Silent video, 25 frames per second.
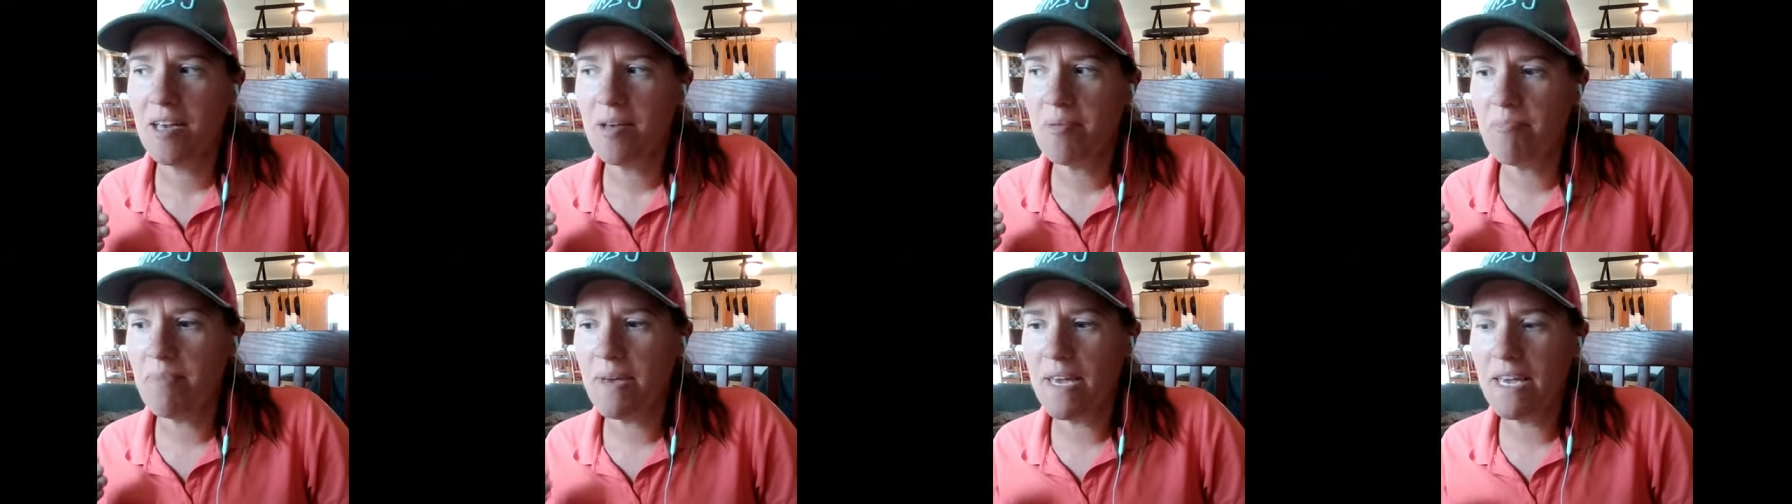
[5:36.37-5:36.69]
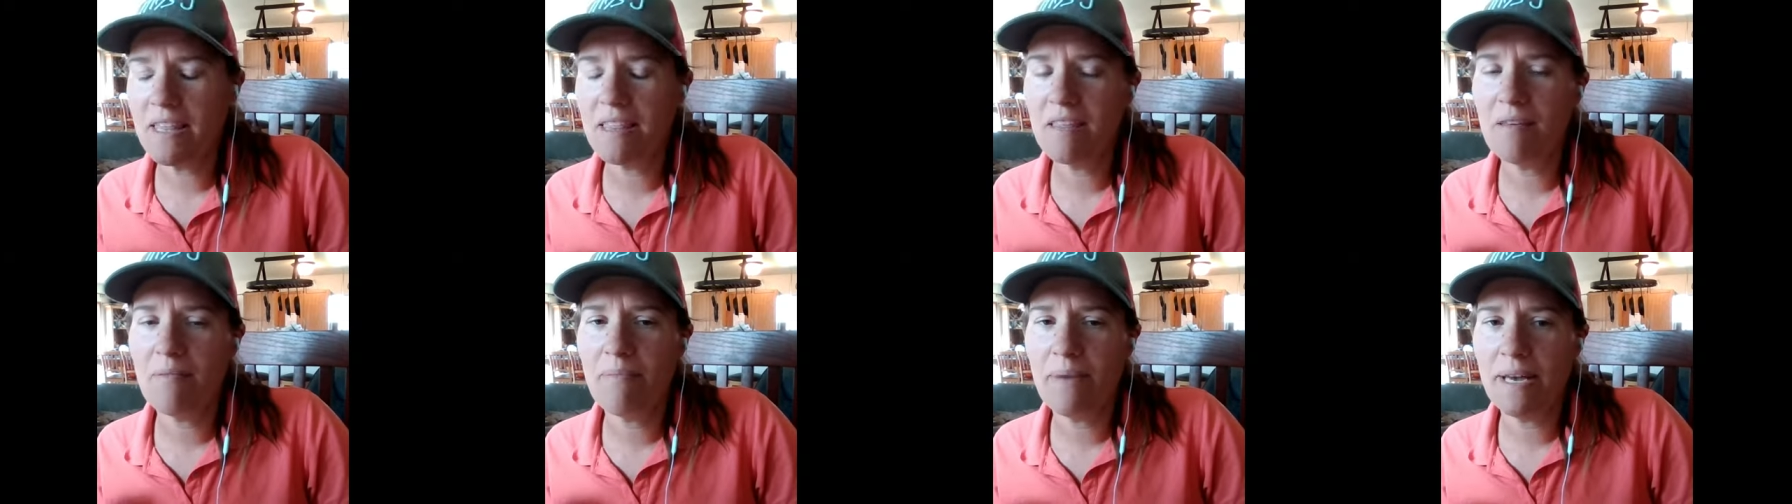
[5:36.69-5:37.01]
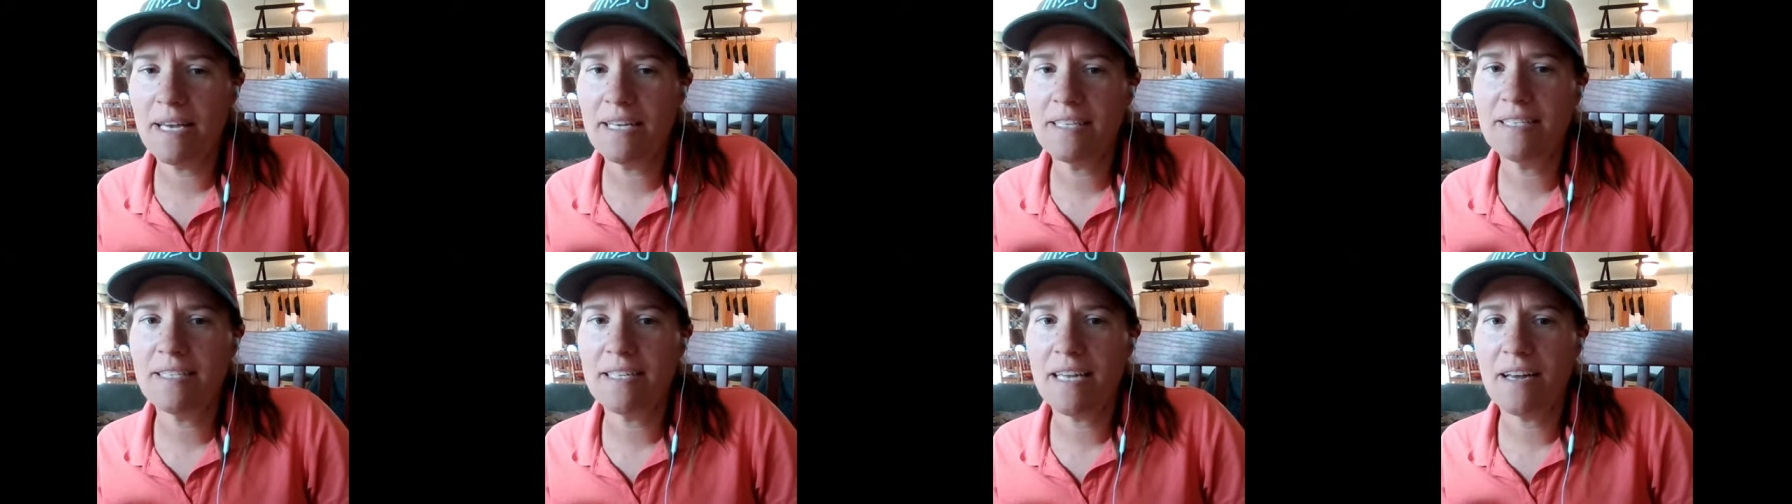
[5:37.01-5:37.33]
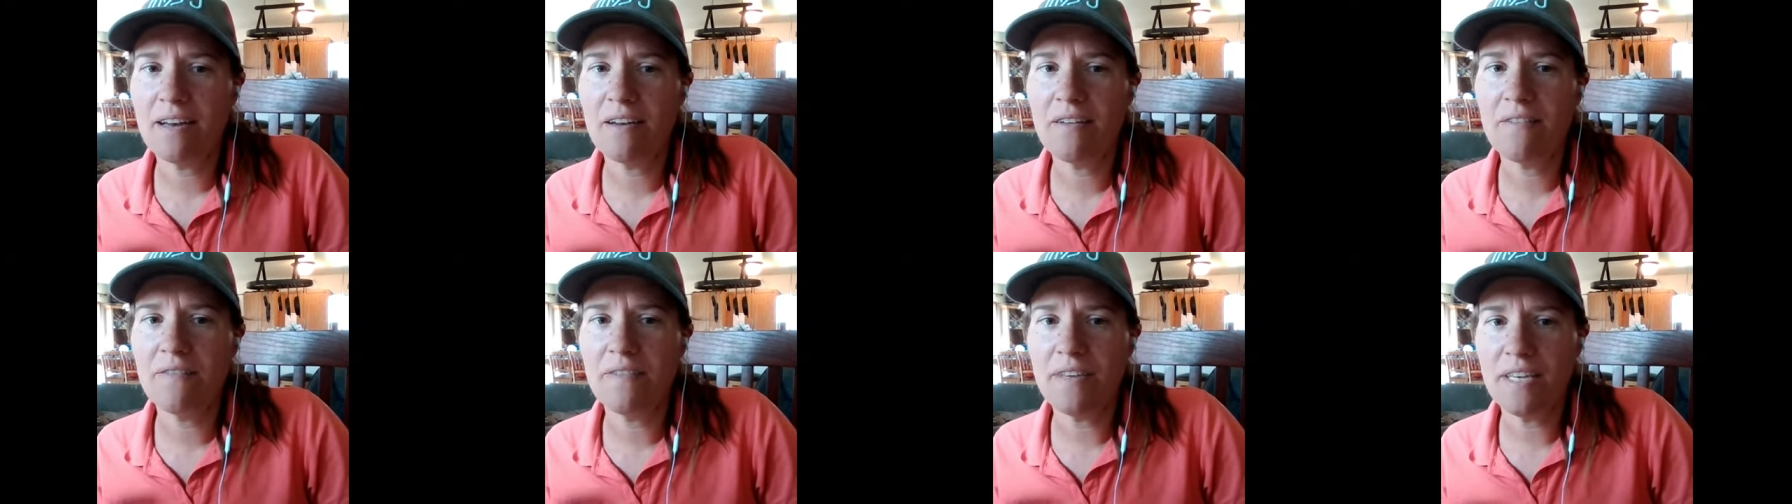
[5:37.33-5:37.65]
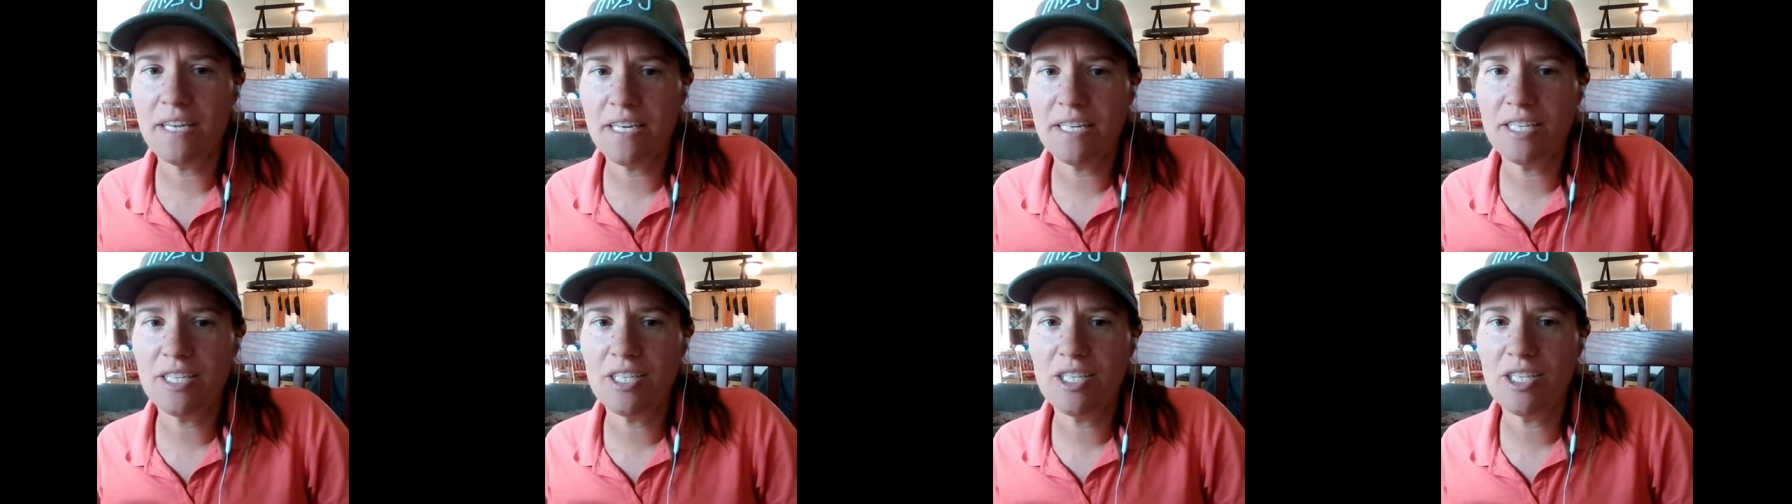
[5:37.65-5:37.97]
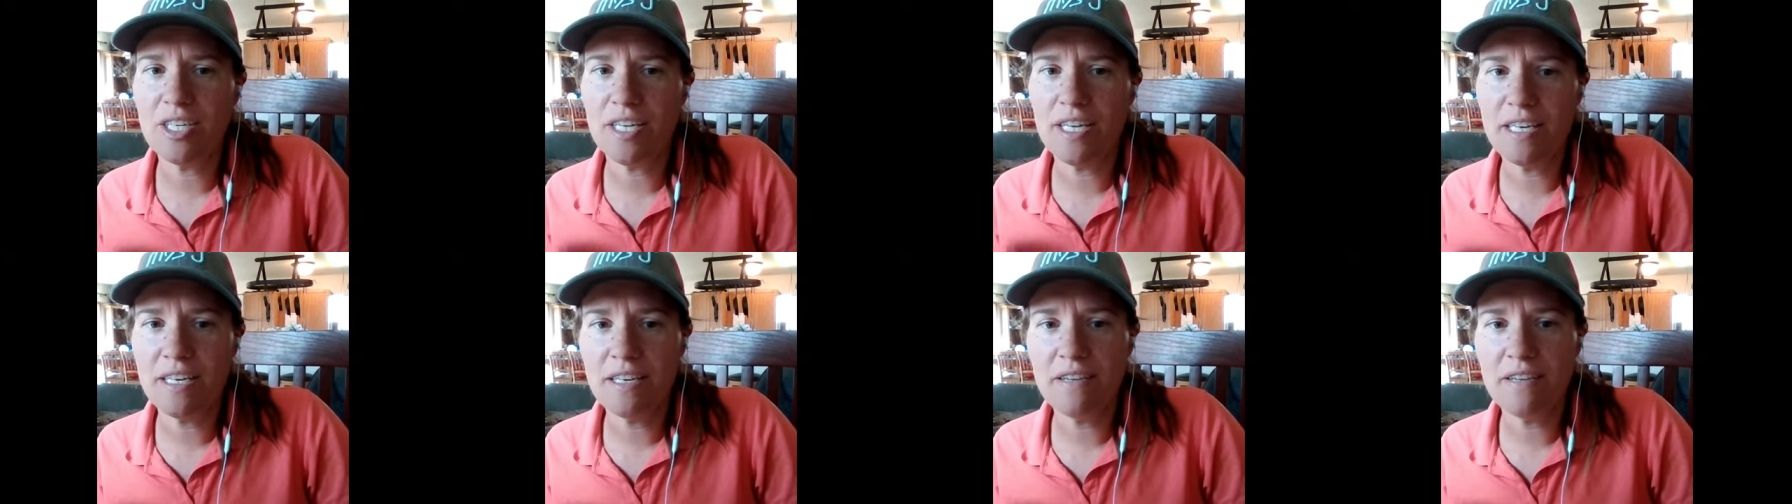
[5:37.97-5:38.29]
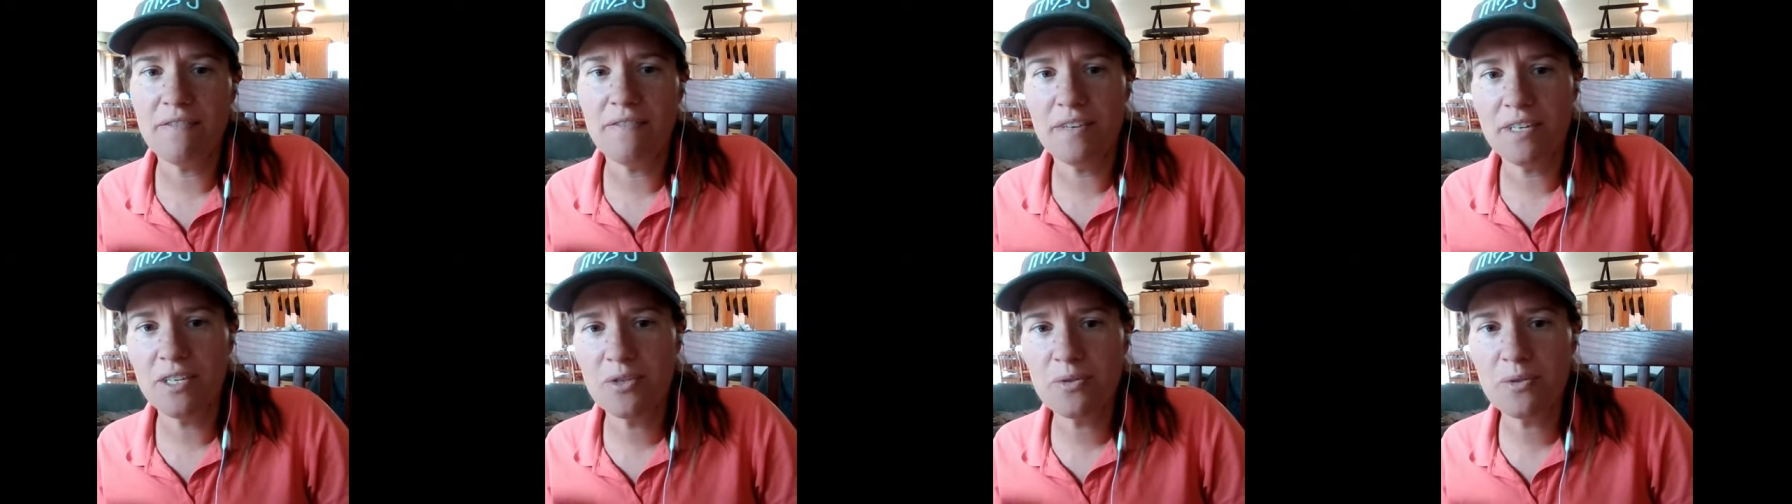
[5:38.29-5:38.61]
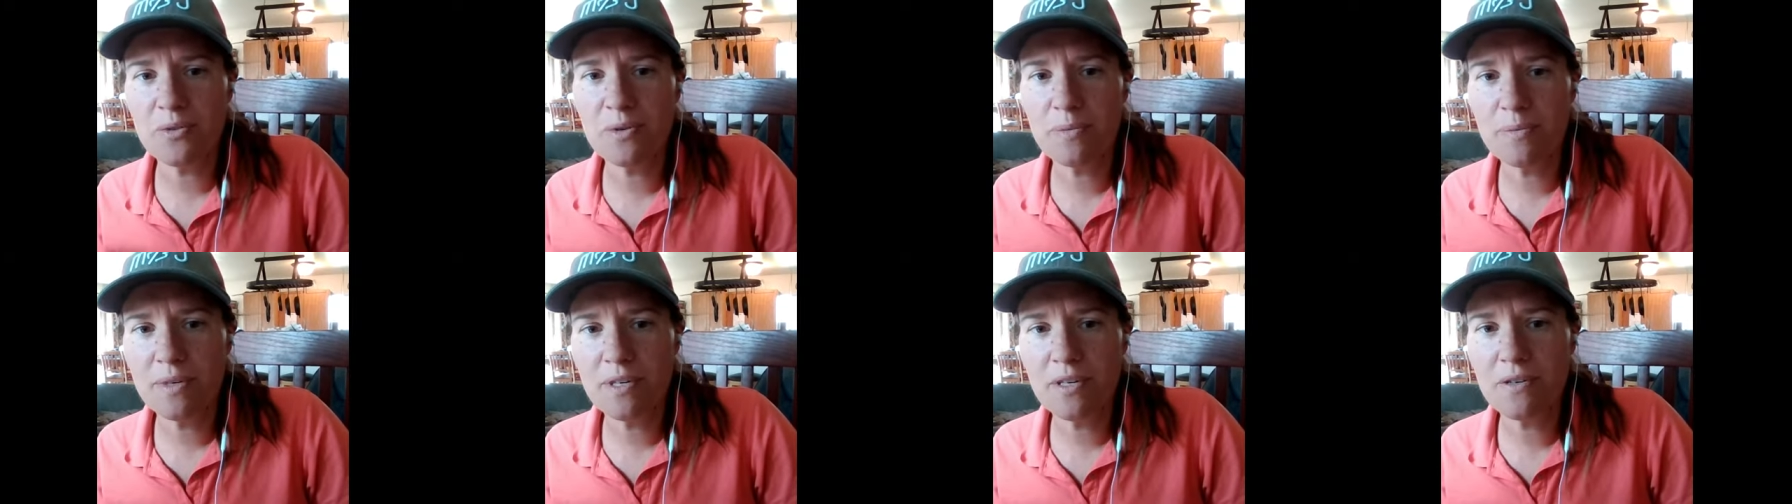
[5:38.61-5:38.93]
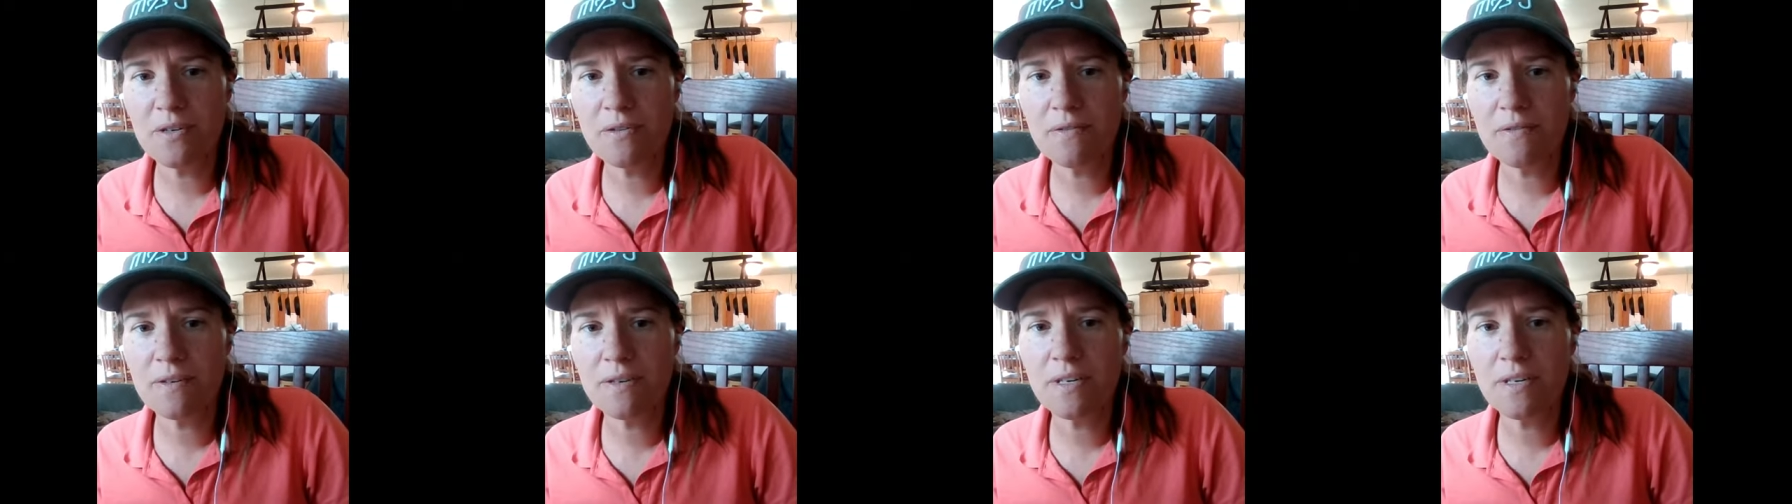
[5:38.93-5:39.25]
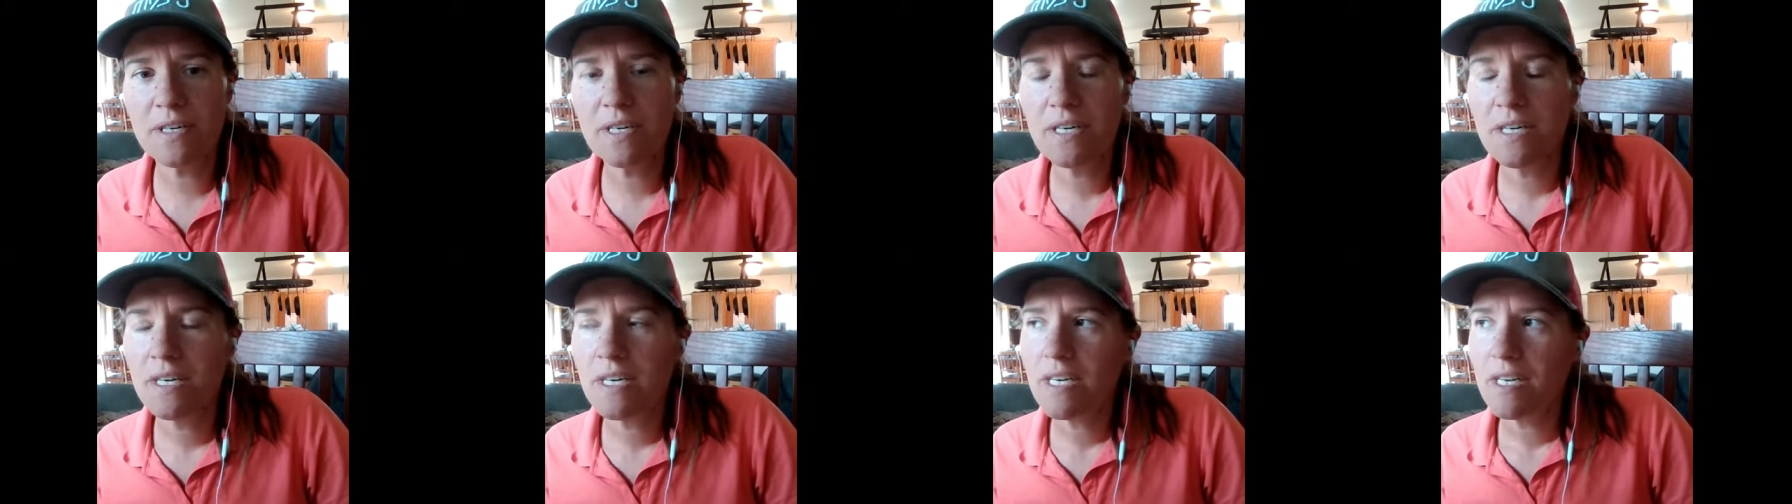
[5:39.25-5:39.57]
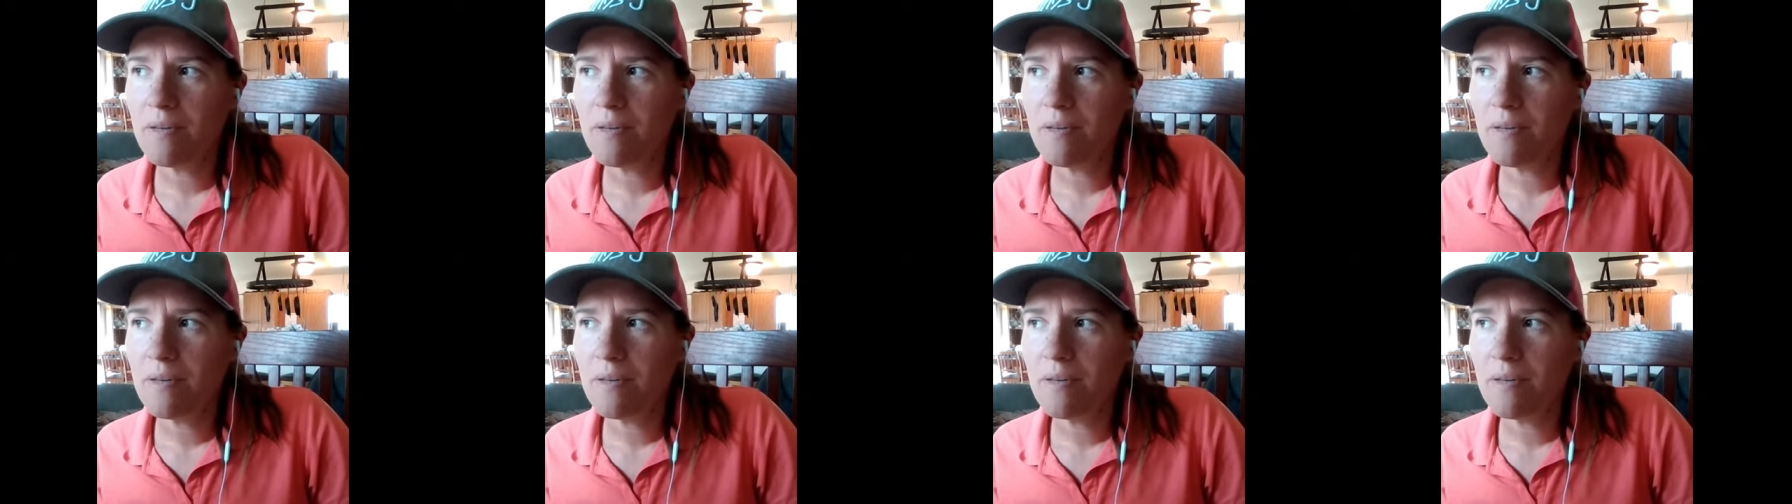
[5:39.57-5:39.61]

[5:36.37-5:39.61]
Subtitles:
make the best out of each individual maneuver.